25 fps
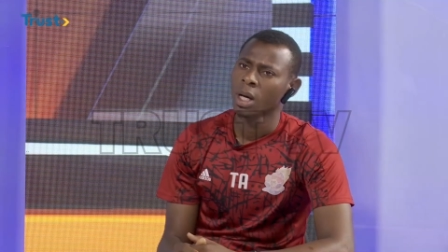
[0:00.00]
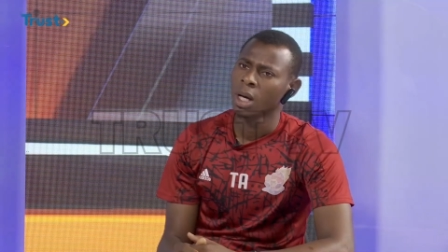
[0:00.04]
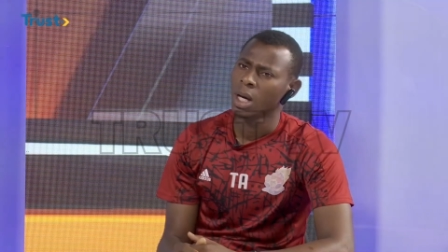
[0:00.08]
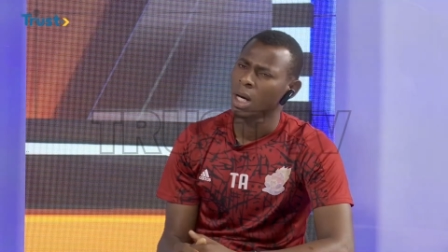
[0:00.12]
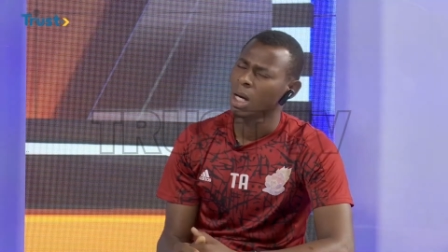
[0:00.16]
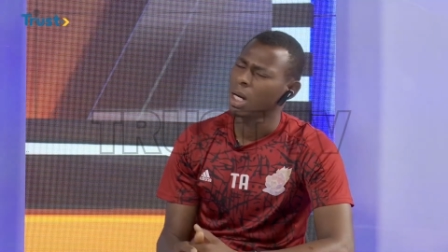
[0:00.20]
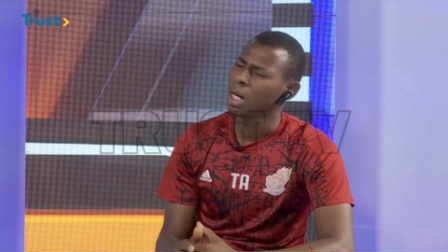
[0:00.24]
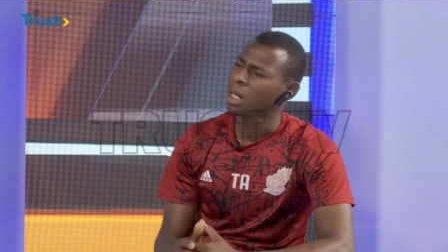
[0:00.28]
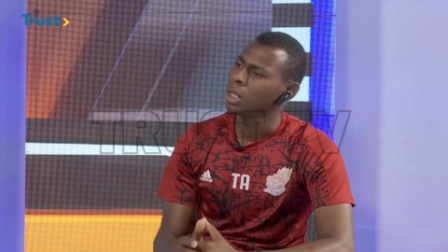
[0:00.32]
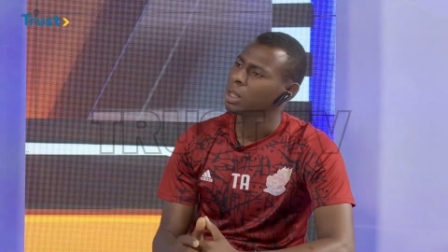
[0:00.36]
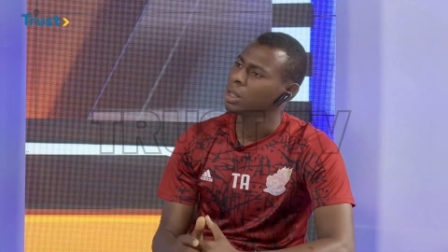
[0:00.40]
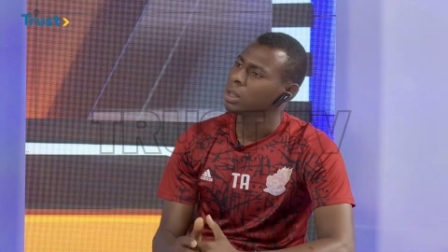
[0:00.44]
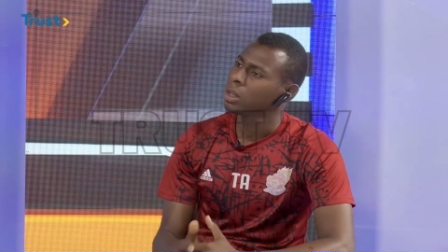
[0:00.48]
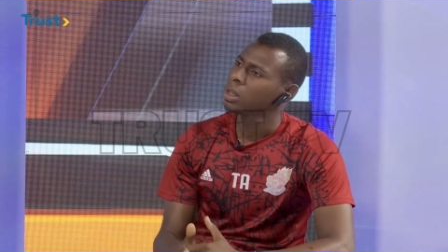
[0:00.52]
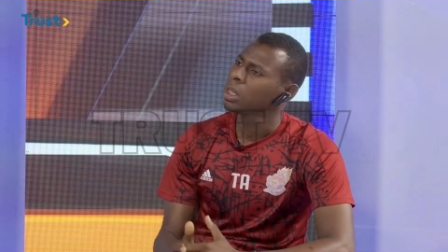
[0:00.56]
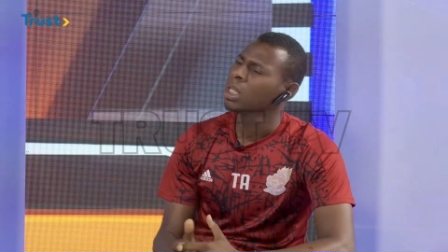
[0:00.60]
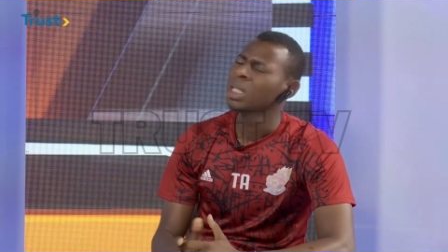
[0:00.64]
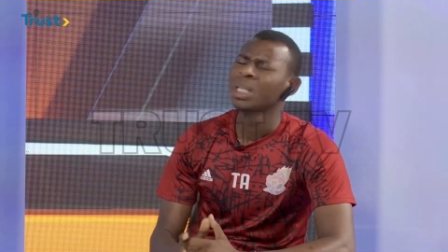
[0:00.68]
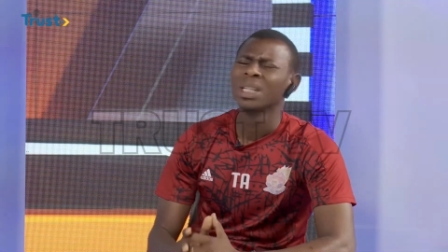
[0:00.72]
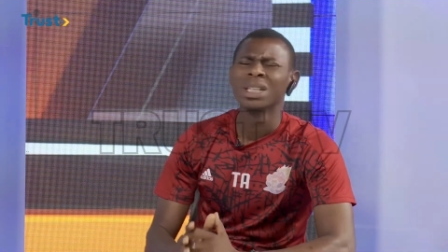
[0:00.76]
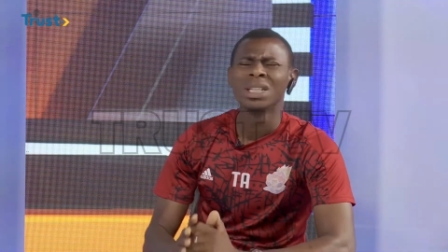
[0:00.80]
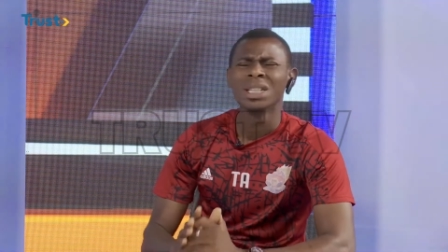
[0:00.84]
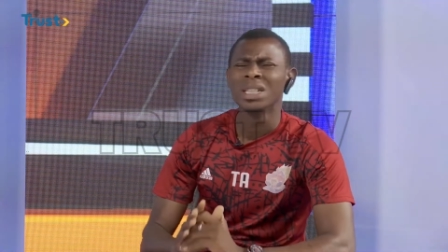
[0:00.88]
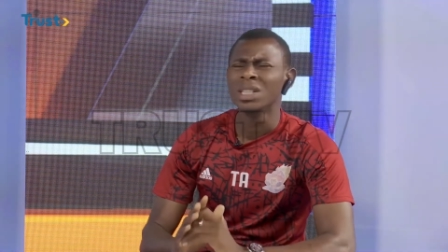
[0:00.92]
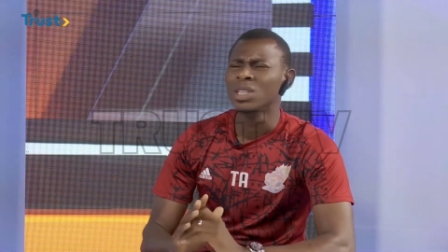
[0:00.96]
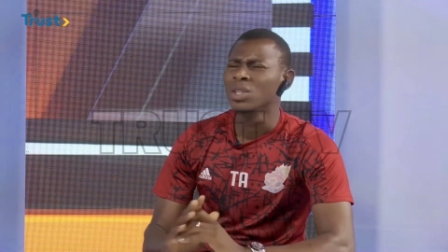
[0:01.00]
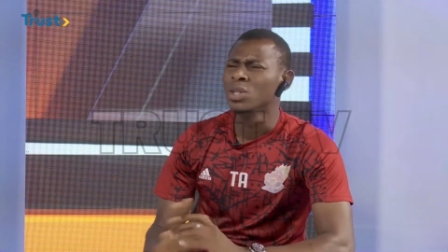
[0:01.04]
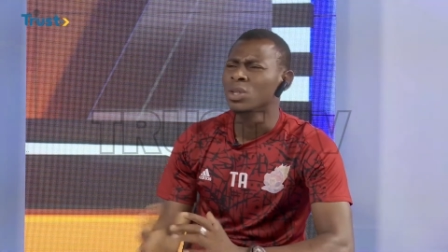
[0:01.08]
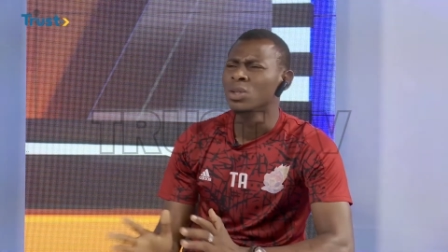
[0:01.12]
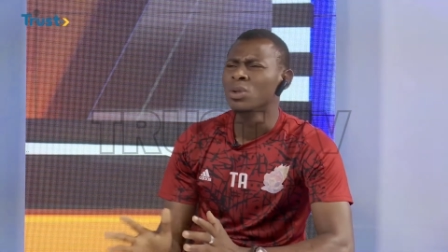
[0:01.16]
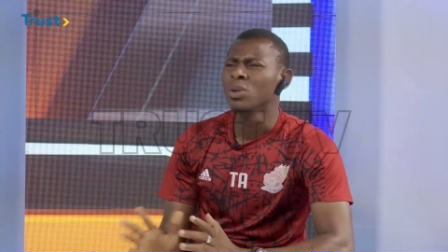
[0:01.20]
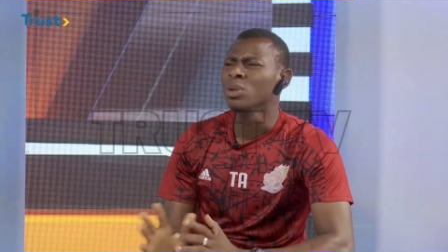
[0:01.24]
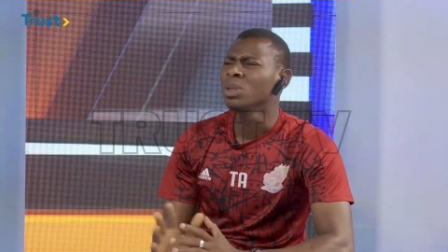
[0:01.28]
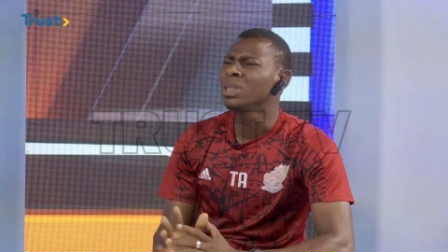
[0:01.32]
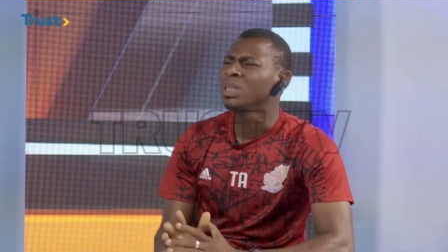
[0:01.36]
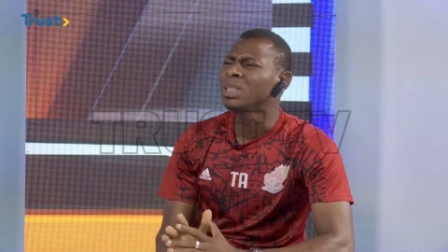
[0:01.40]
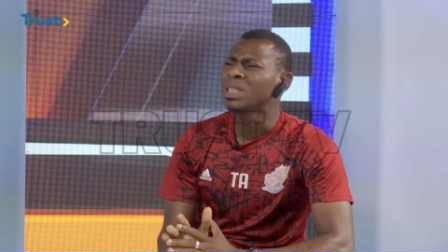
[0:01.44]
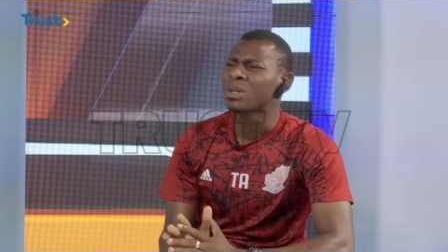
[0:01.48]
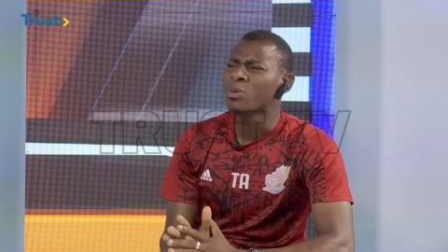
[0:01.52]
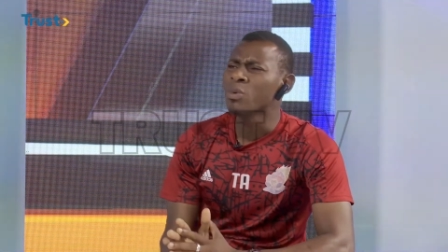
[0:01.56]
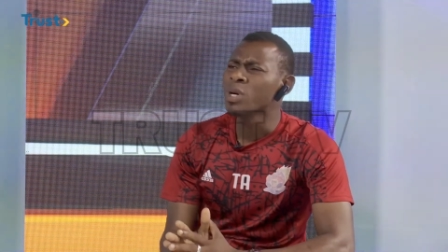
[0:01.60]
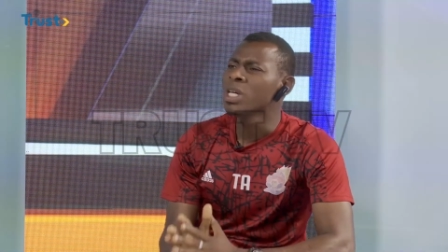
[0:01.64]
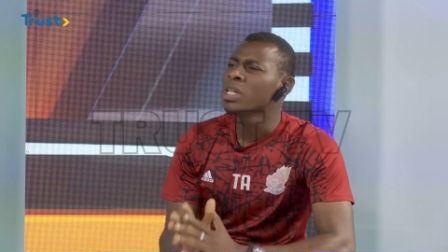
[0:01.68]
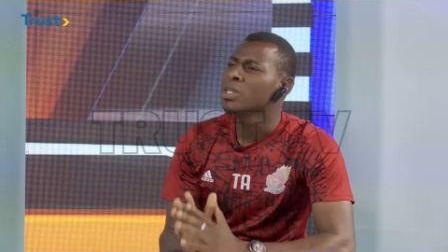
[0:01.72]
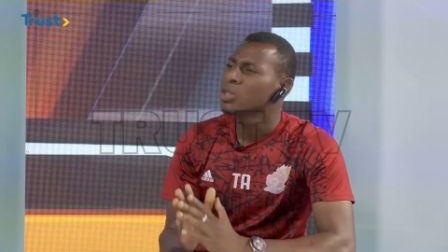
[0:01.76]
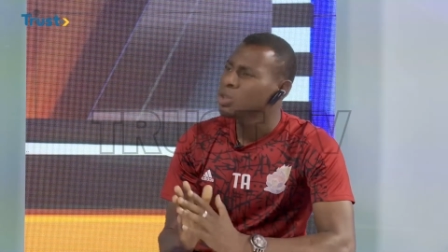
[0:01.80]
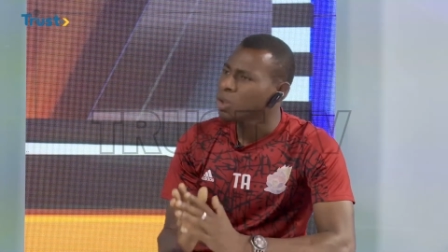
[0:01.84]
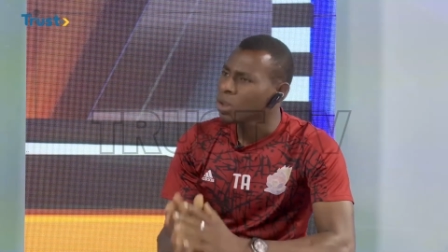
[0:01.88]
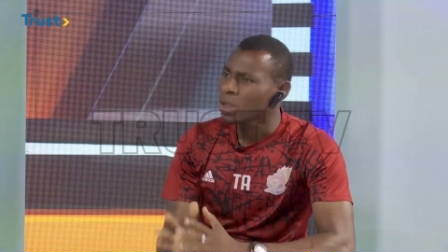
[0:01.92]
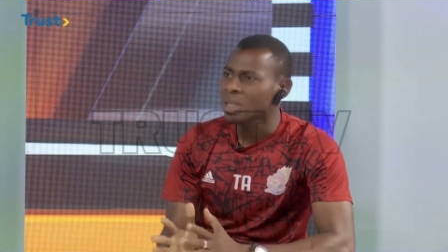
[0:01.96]
just uh, have to be checked. You know,
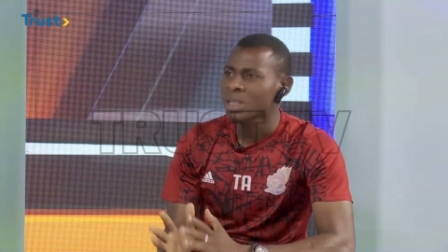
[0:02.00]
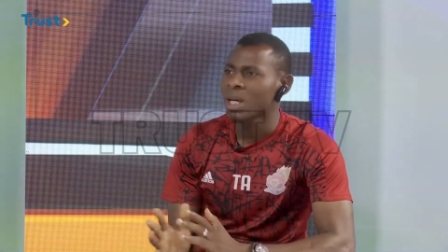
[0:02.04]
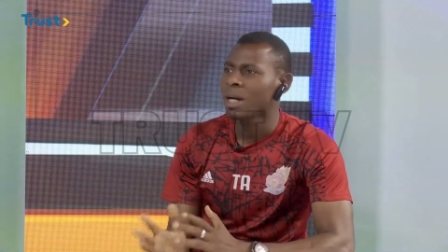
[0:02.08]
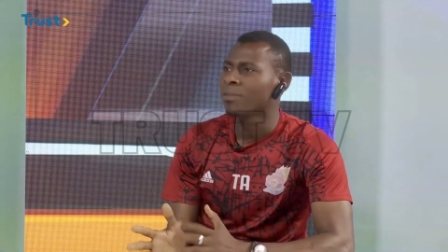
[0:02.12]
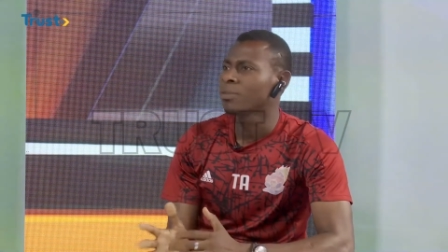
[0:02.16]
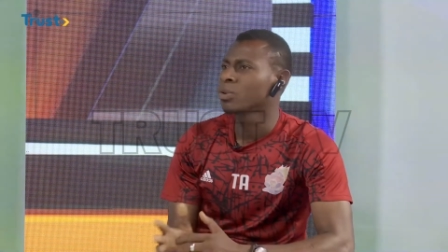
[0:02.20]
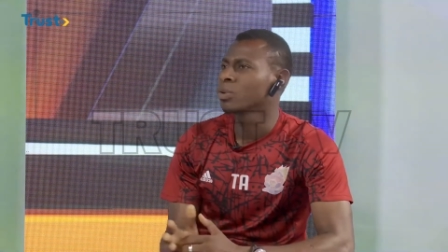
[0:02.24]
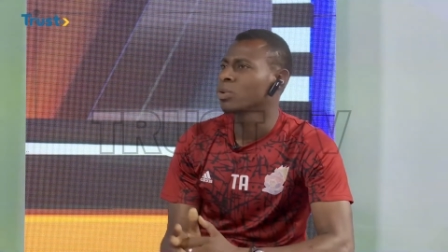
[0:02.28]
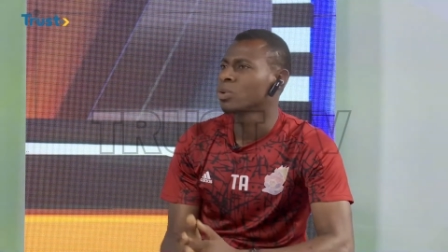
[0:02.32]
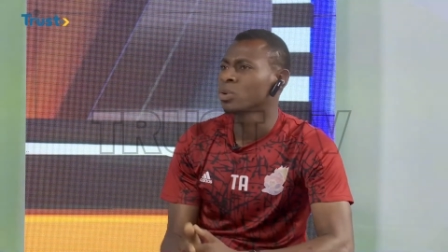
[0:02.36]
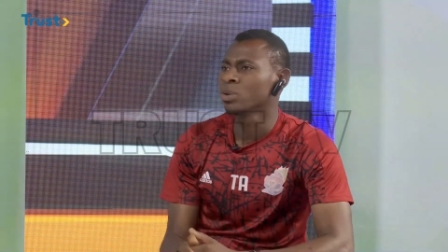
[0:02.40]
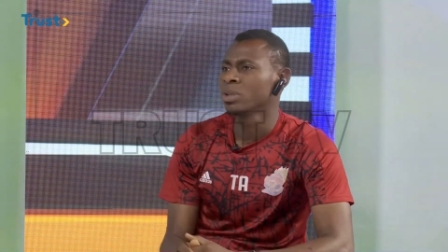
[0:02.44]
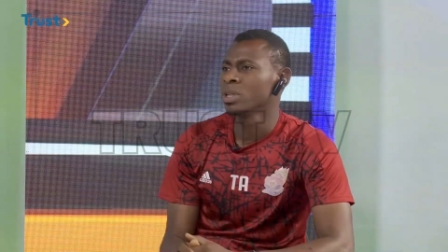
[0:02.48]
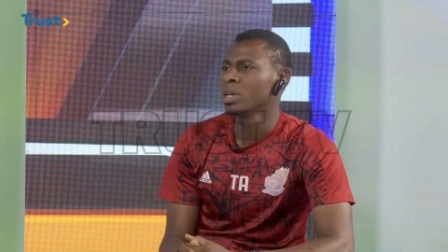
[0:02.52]
we just have to do